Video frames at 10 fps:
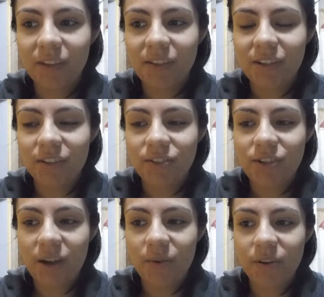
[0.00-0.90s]
take a
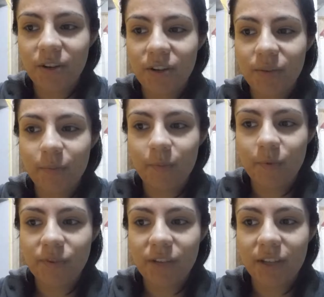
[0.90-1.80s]
shower,
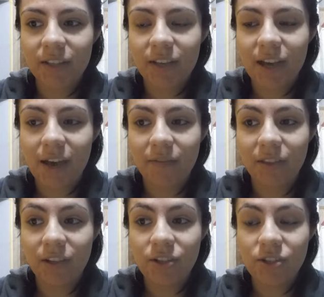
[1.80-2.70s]
most likely have
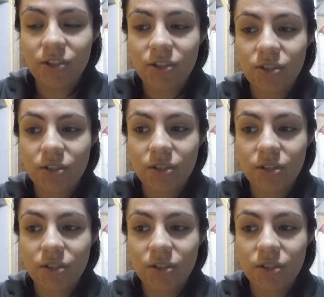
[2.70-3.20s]
lunch,